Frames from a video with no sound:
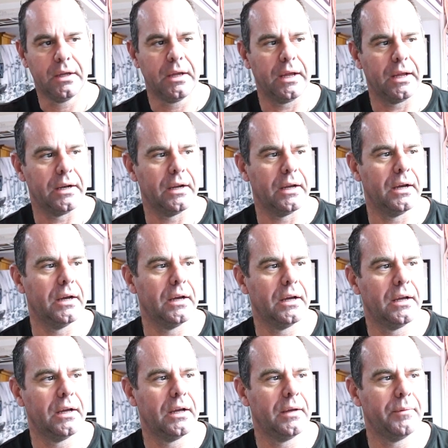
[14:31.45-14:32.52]
and
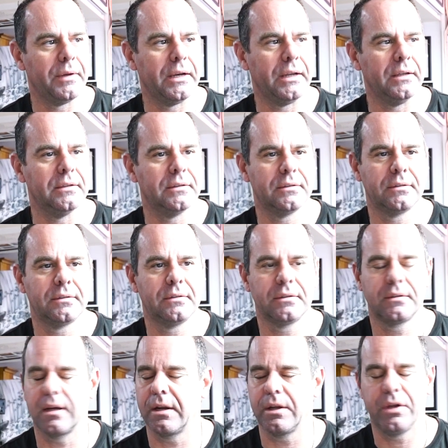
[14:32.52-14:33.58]
he's
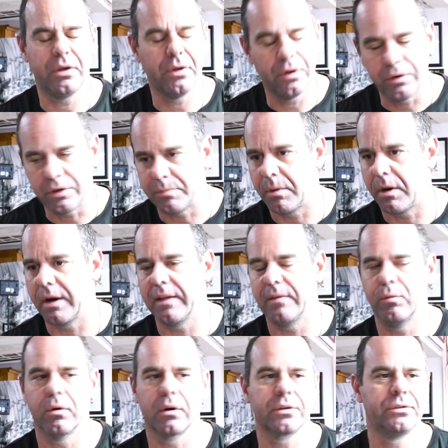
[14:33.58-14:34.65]
got a huge body of work,